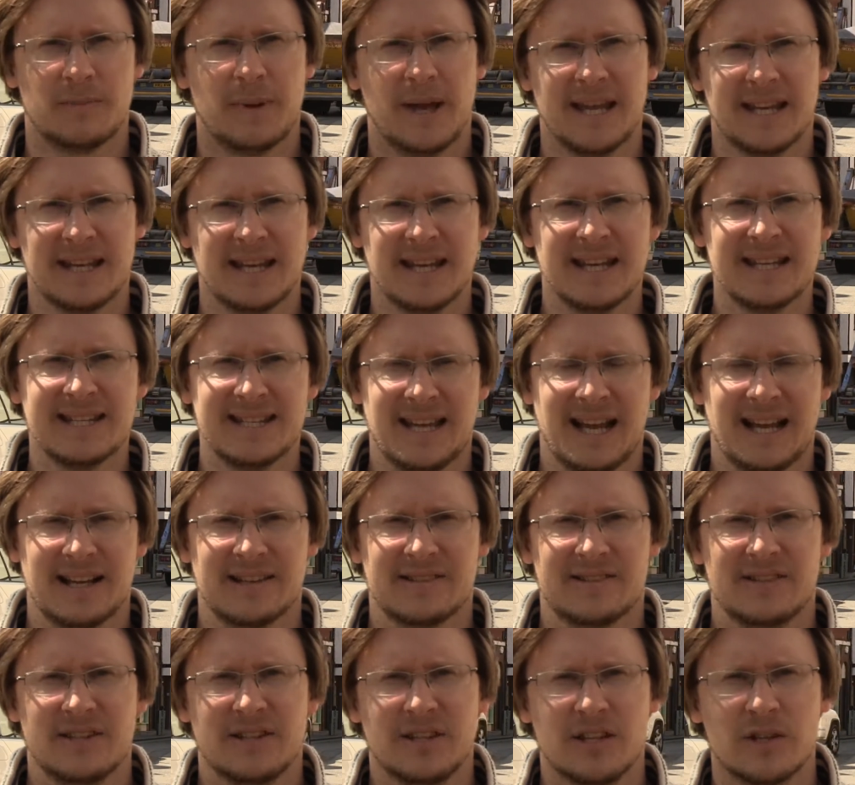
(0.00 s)
paying any
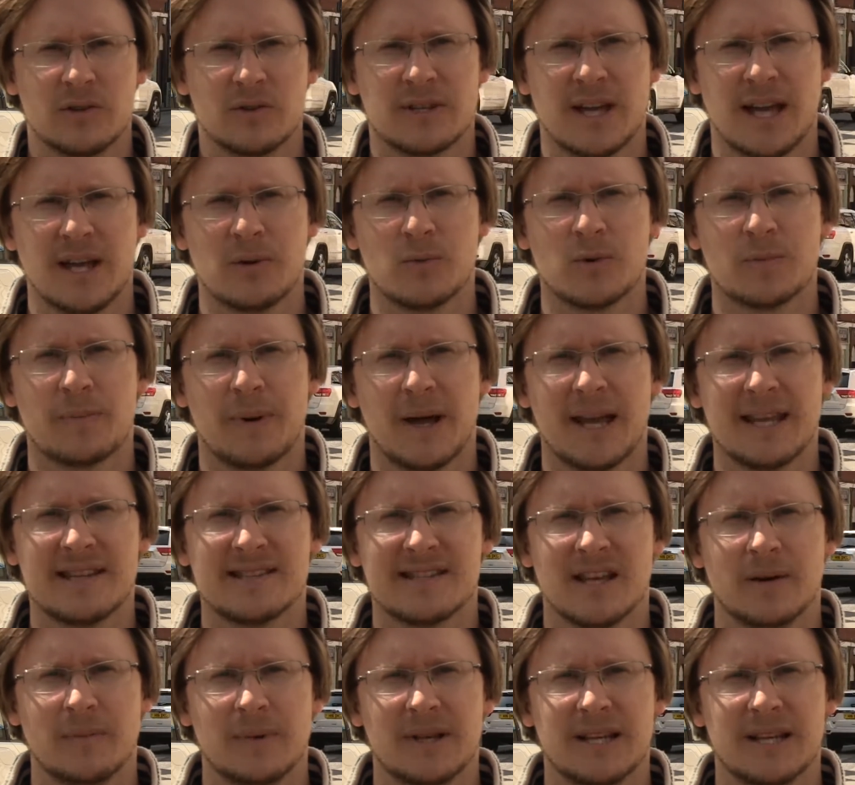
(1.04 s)
tax in the UK would pay some